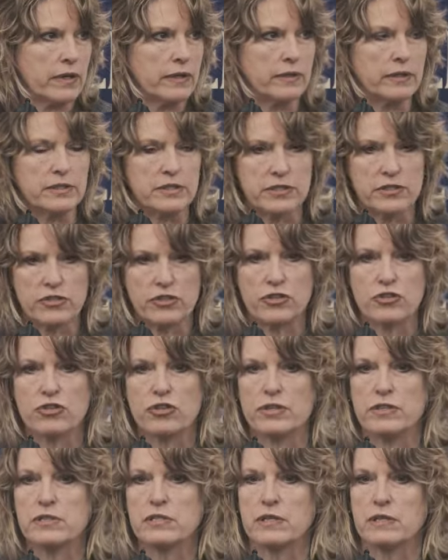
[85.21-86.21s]
and the
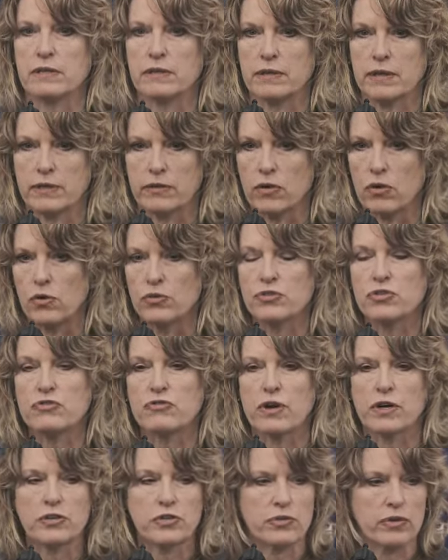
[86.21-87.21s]
decisions and the whole
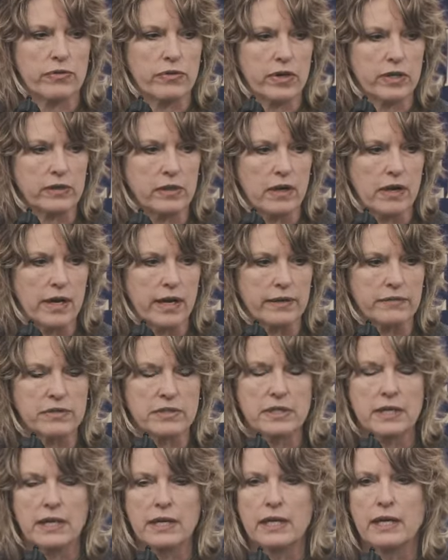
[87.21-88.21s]
structure of our
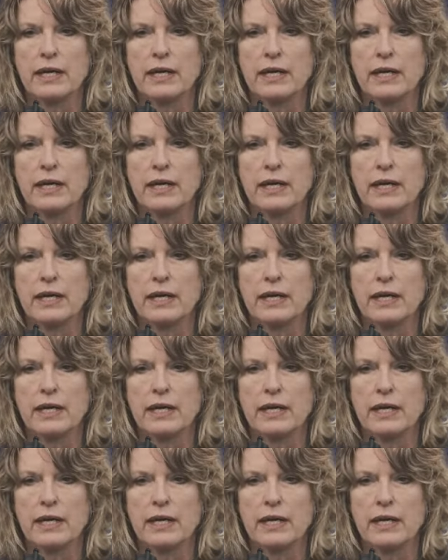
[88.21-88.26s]
lives.